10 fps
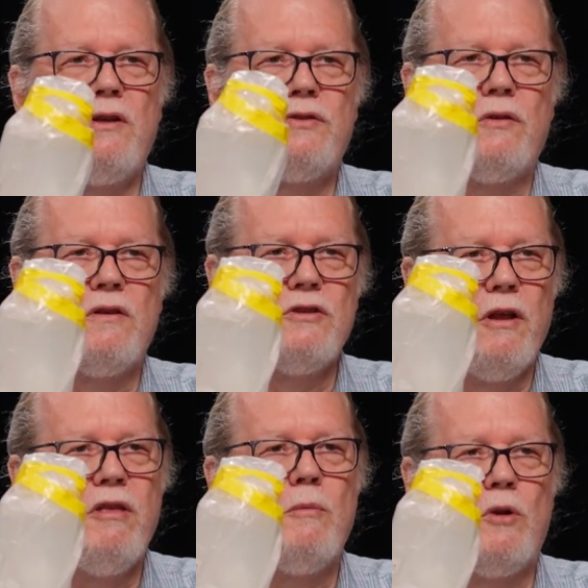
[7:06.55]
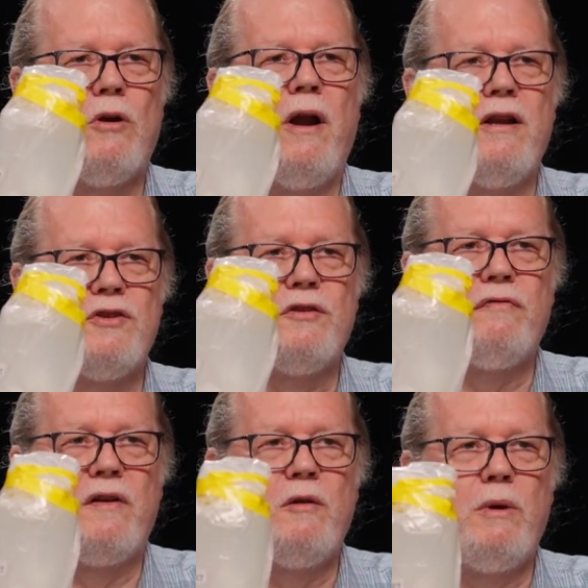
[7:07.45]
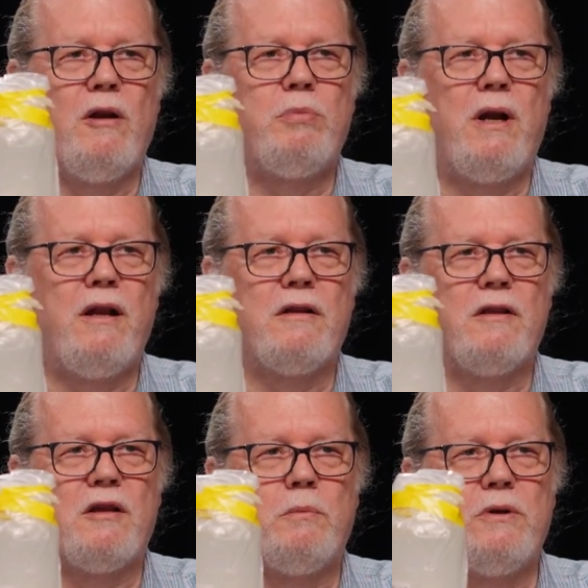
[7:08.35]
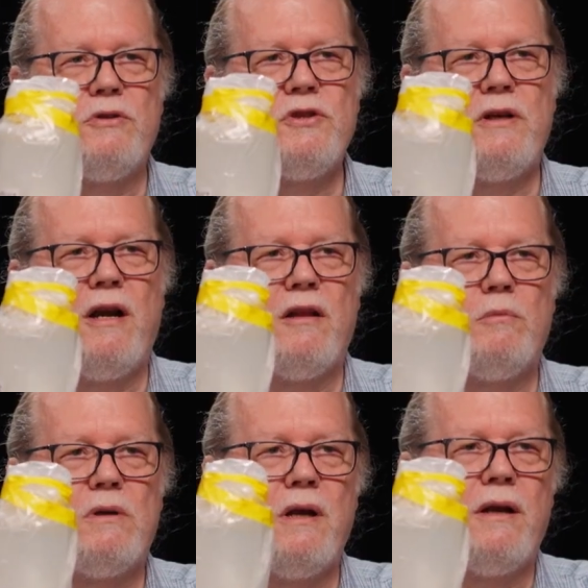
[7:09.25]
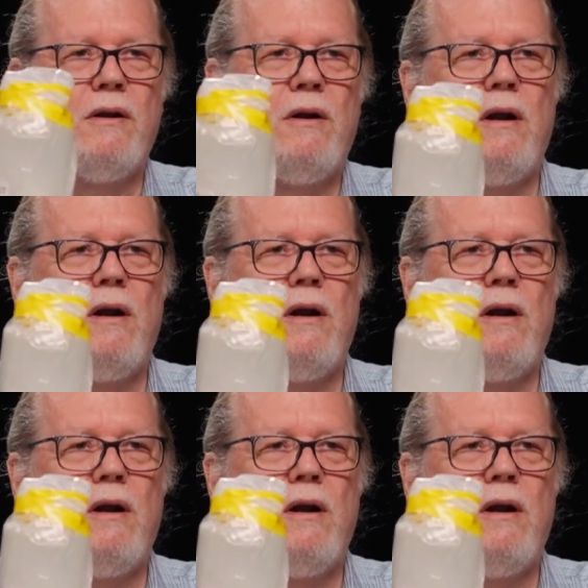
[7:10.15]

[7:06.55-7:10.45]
So this lithium chloride is the fundamental product that they're producing out of the brine.